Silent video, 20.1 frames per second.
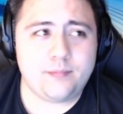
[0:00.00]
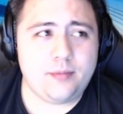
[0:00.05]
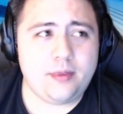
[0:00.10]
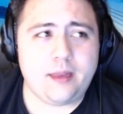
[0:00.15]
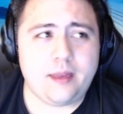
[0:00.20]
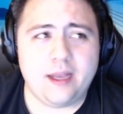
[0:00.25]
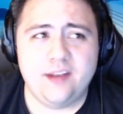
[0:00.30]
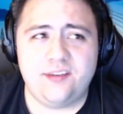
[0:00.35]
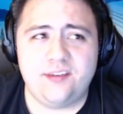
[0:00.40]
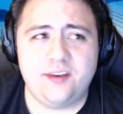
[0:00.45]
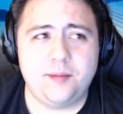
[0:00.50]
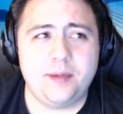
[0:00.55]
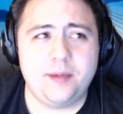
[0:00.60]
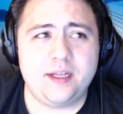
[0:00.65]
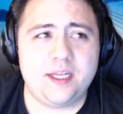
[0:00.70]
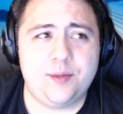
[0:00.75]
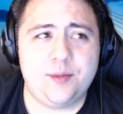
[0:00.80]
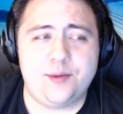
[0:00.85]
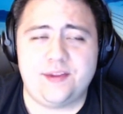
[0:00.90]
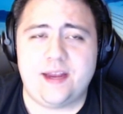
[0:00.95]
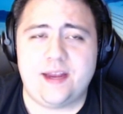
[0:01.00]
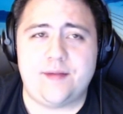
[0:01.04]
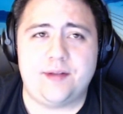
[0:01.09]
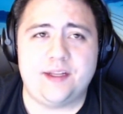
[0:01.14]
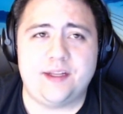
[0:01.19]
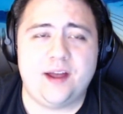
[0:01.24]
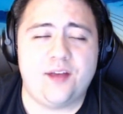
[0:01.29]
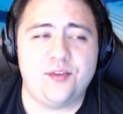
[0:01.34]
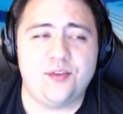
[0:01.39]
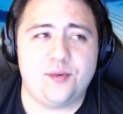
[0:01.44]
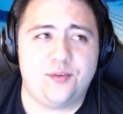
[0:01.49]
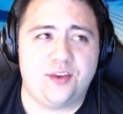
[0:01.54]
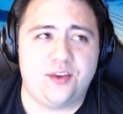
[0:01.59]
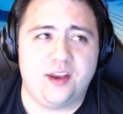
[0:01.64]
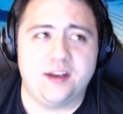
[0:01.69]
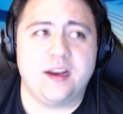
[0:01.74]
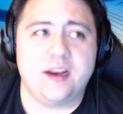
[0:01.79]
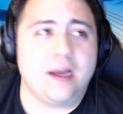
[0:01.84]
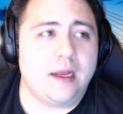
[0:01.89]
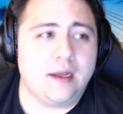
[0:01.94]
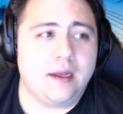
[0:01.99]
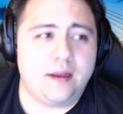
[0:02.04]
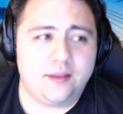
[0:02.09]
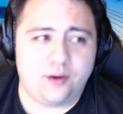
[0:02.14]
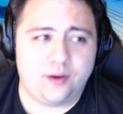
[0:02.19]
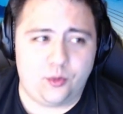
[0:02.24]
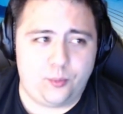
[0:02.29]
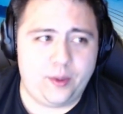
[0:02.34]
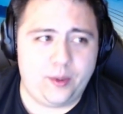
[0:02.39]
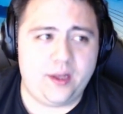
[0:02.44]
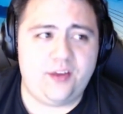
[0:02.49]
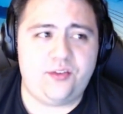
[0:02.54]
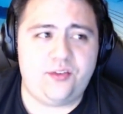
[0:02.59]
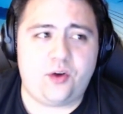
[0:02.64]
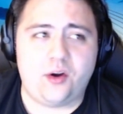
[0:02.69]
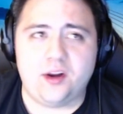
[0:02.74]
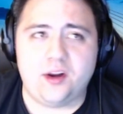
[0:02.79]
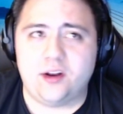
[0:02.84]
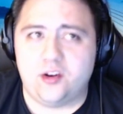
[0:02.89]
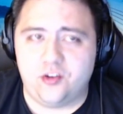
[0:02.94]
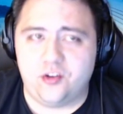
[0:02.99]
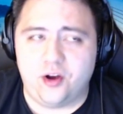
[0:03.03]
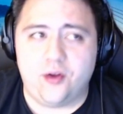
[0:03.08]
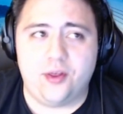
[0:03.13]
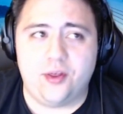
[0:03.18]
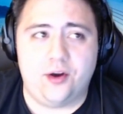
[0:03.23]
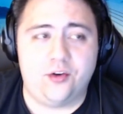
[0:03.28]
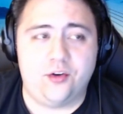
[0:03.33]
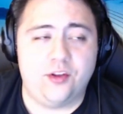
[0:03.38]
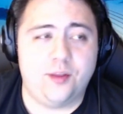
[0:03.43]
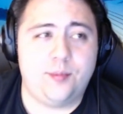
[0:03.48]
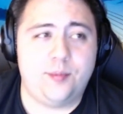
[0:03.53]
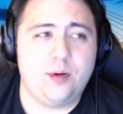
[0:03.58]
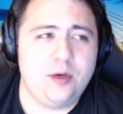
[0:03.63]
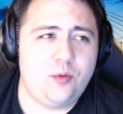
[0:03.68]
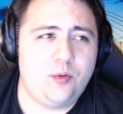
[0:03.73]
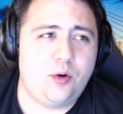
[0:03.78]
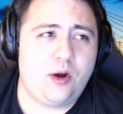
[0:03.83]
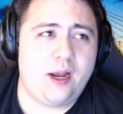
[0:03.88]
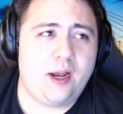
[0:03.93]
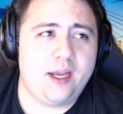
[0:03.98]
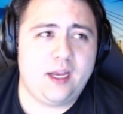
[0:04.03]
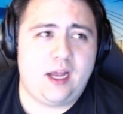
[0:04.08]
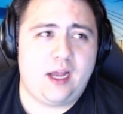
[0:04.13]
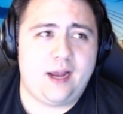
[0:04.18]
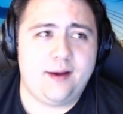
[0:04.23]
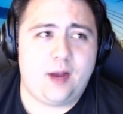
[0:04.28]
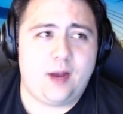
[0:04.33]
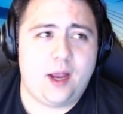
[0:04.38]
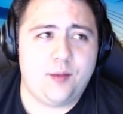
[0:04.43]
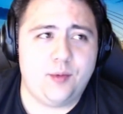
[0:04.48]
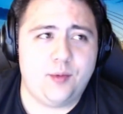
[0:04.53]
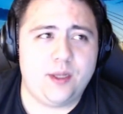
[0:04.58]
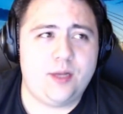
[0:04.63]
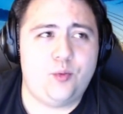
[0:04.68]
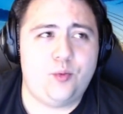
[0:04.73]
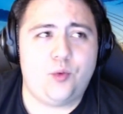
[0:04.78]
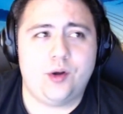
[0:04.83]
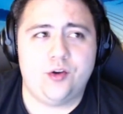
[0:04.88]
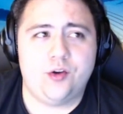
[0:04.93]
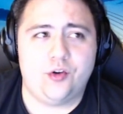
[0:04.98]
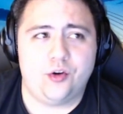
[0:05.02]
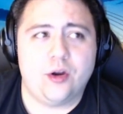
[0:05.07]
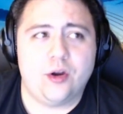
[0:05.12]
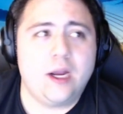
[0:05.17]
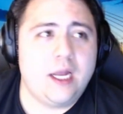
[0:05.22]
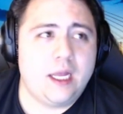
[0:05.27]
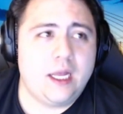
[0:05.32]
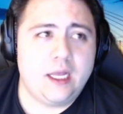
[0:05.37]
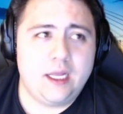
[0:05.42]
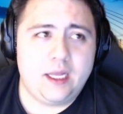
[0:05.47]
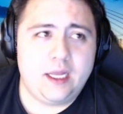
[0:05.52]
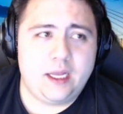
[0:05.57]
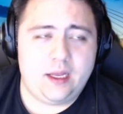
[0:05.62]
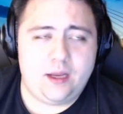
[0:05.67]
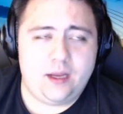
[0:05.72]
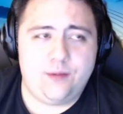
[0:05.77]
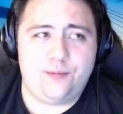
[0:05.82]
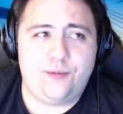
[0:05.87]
And seemingly with David Gustafsson, they're really starting to gel there to the point where I I, I really wonder if